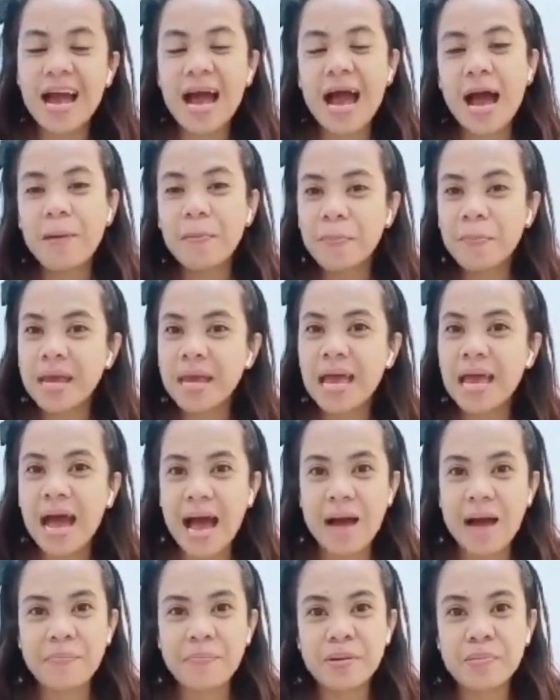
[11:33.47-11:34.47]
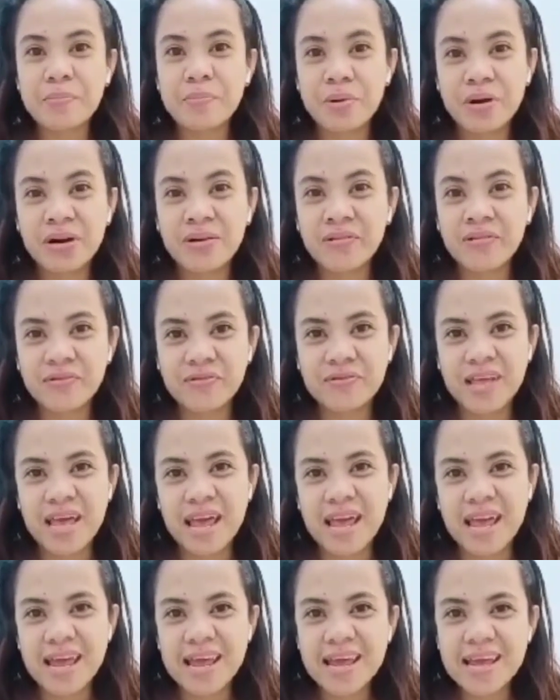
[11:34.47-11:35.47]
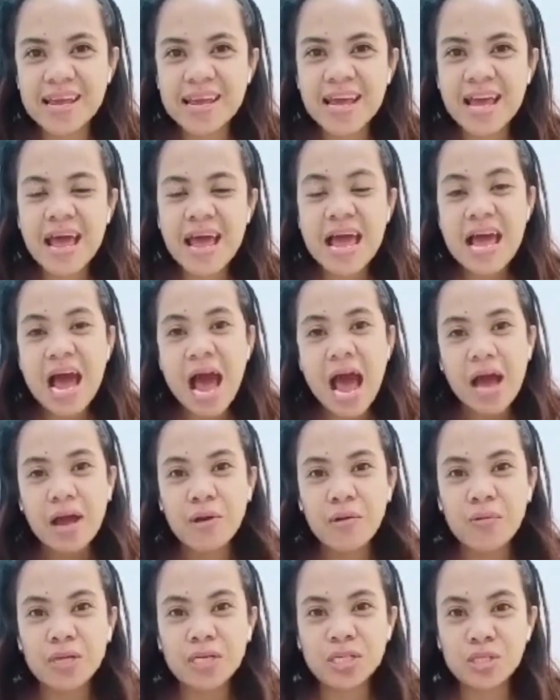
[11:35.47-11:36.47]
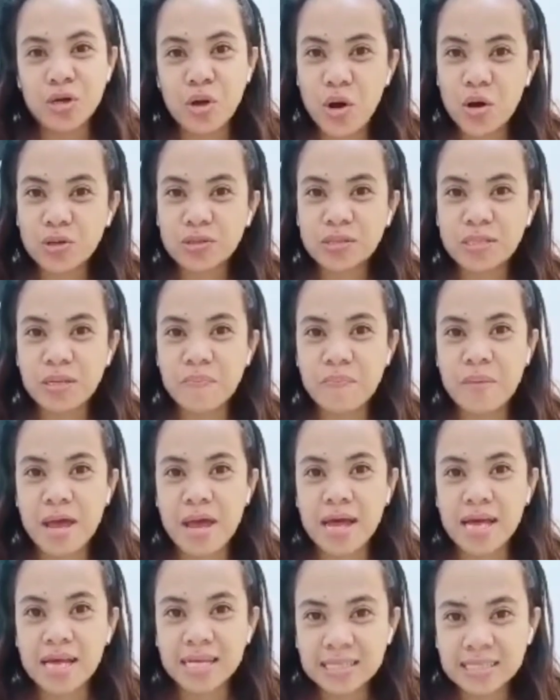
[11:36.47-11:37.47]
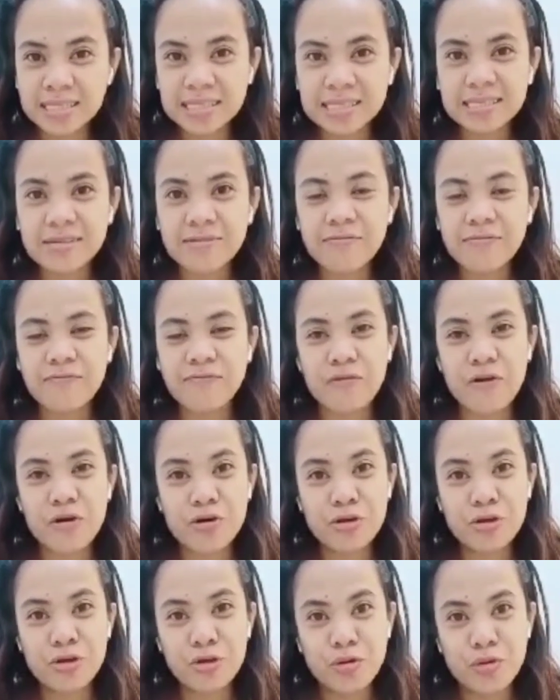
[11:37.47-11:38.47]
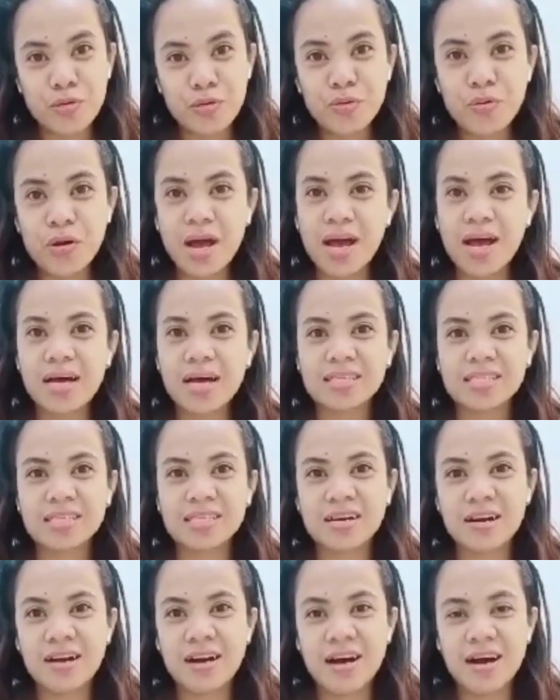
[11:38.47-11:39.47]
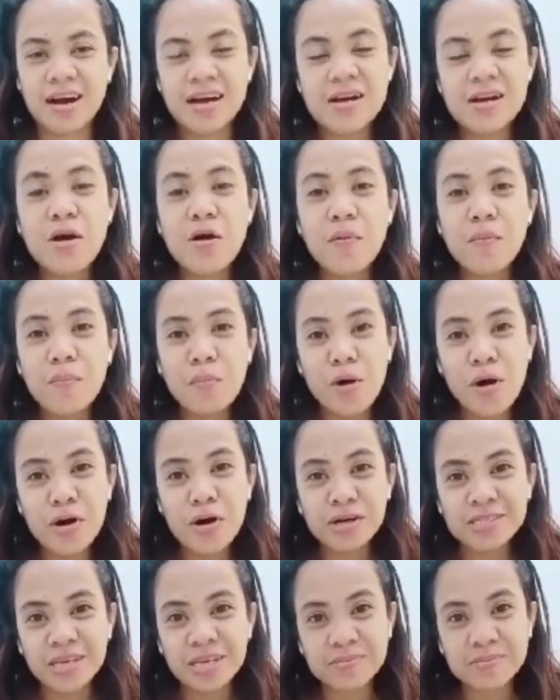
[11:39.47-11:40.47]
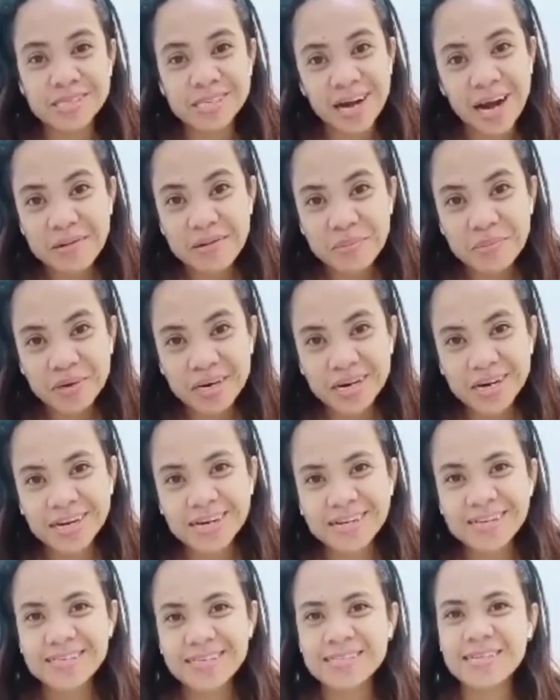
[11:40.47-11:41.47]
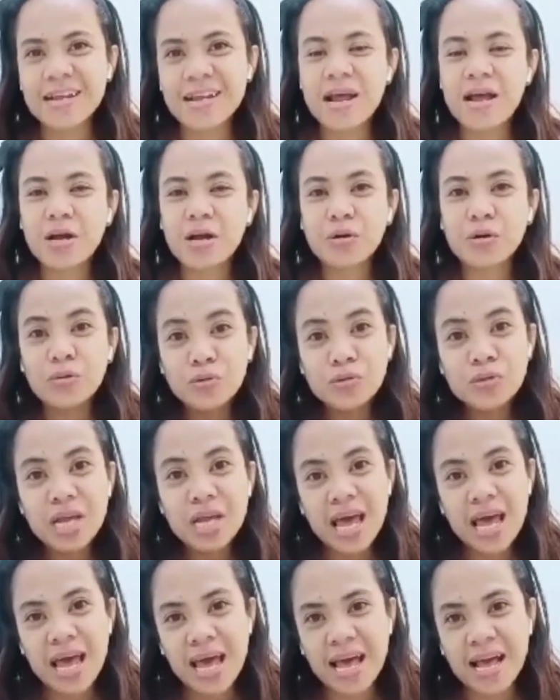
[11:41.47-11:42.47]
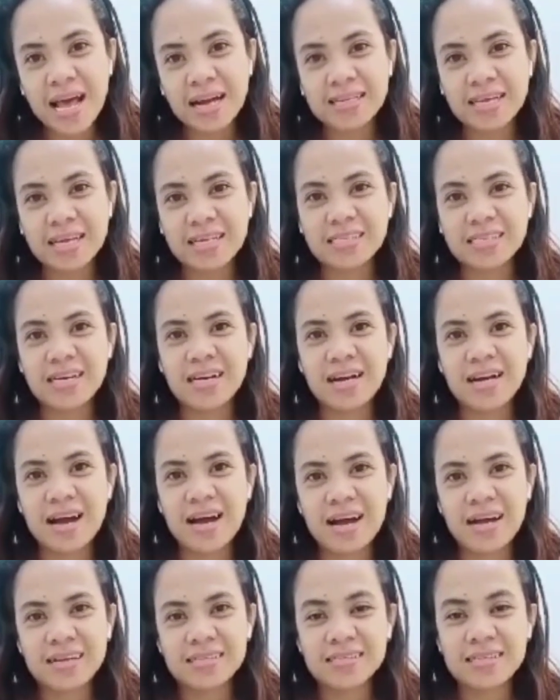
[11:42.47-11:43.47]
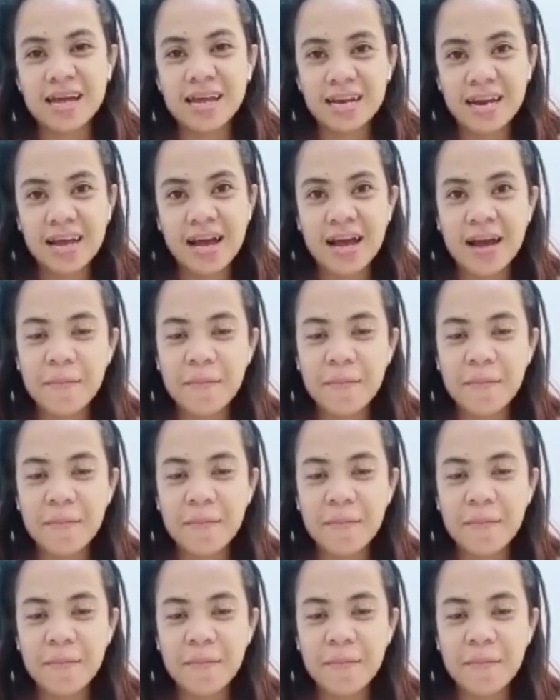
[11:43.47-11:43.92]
Happy, happy birthday. I wish you all the best for you at saka more subscribers, good health at saka sana